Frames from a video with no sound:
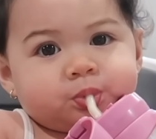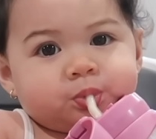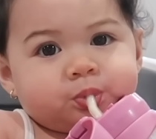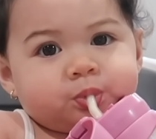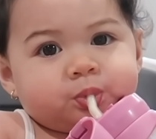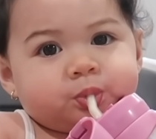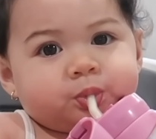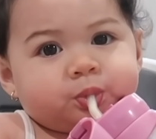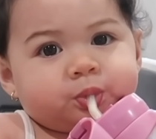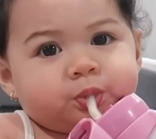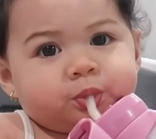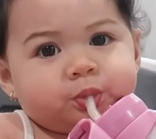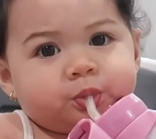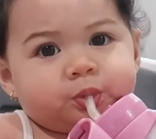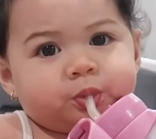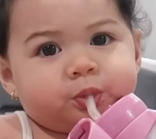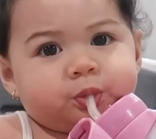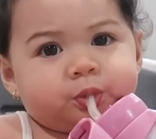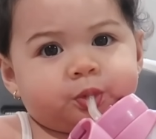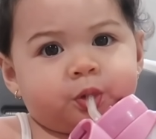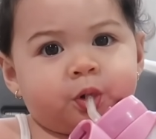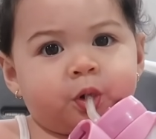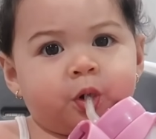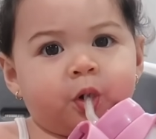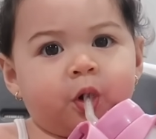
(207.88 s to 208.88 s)
What are you
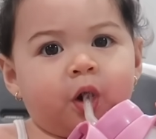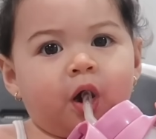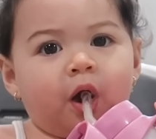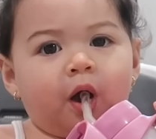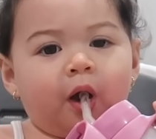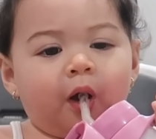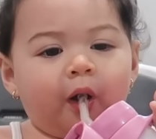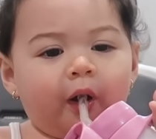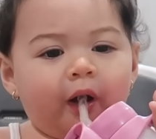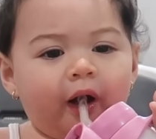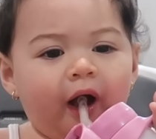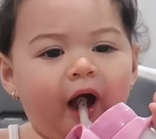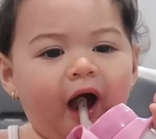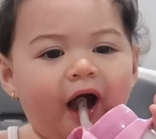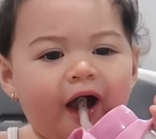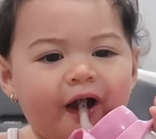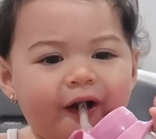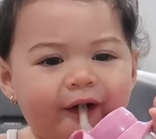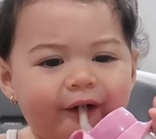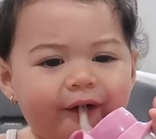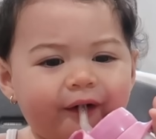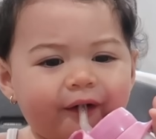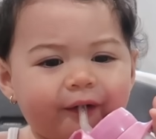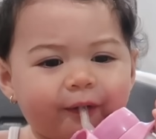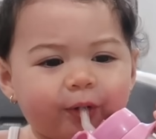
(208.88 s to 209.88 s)
pointing at? My
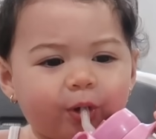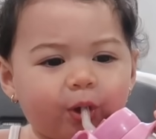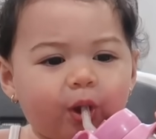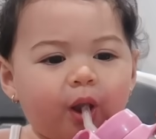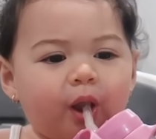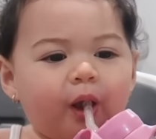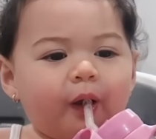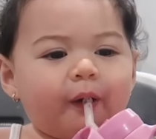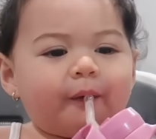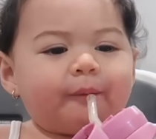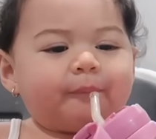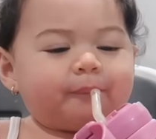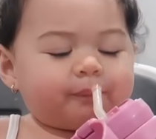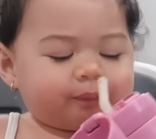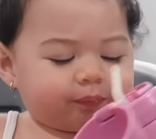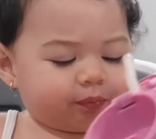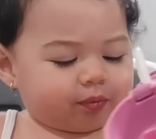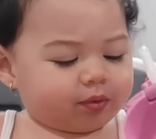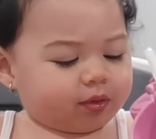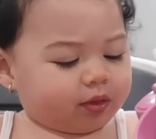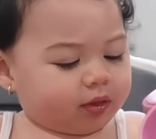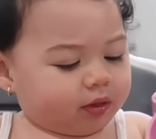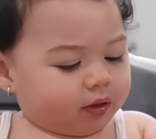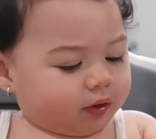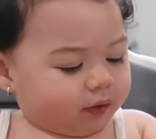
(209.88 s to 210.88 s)
coffee. You can't have
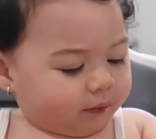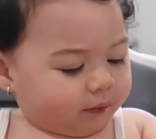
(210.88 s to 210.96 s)
coffee.